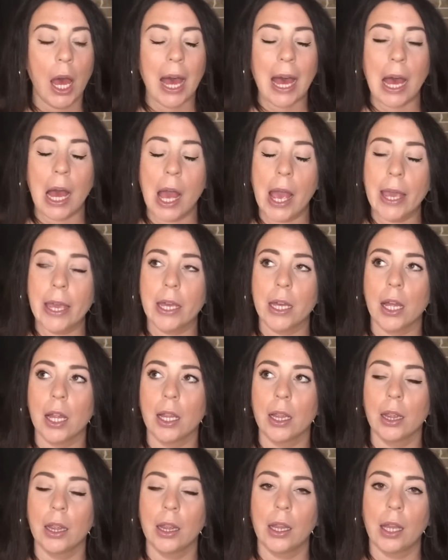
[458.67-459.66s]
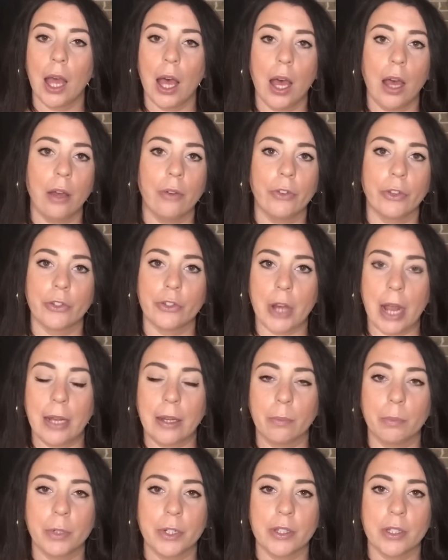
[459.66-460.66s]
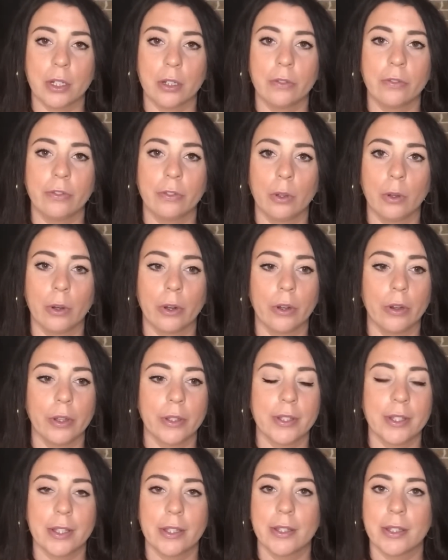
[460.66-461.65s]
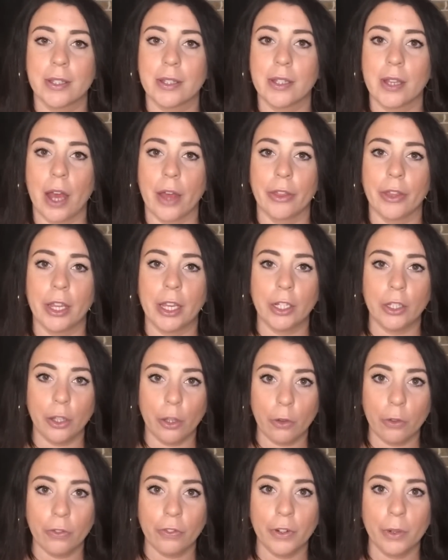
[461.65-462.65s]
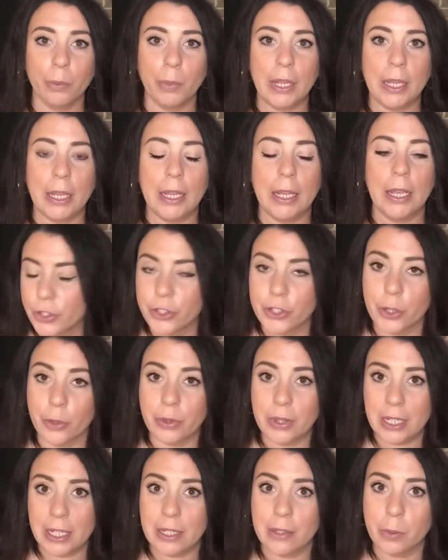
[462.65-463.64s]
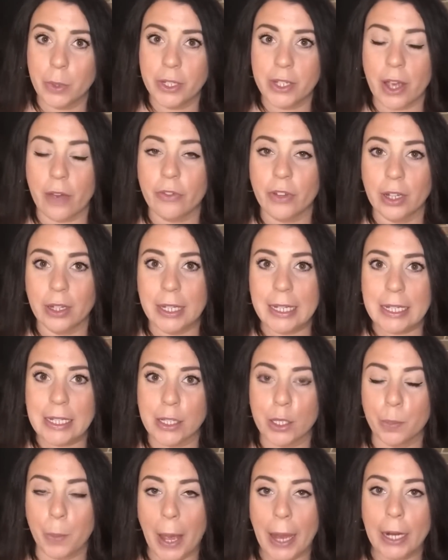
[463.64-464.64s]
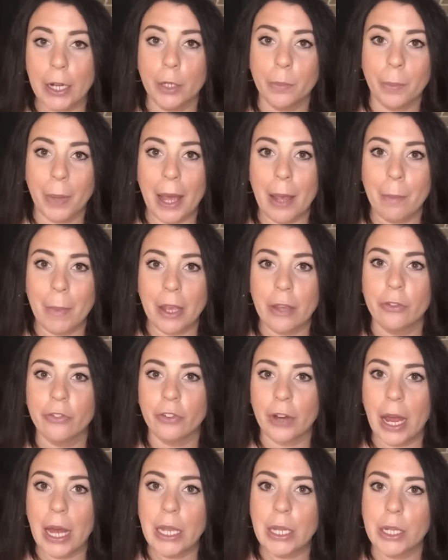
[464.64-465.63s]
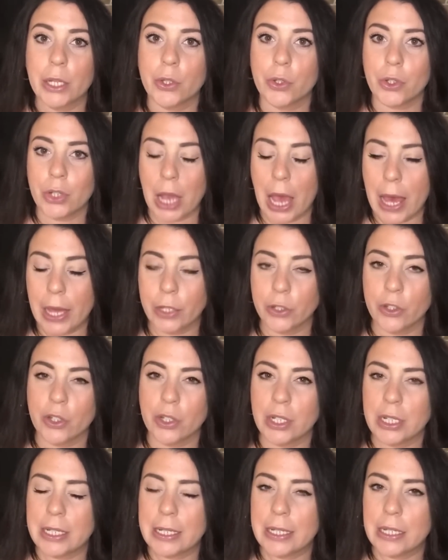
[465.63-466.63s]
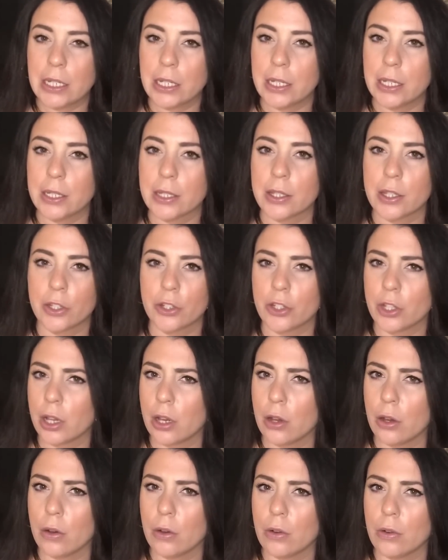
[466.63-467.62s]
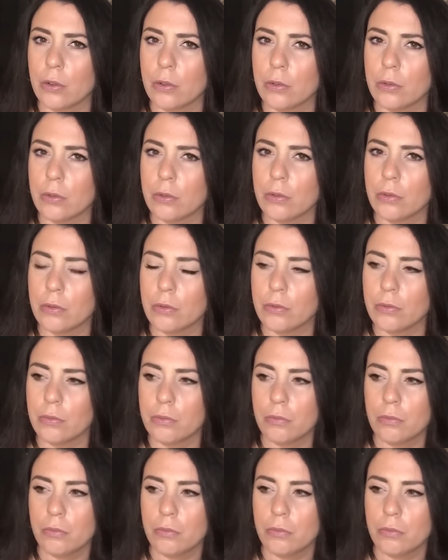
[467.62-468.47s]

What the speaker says: I love dried and preserved florals. This is nothing new for me. So these were definitely inspired by my friend Jen. She is the show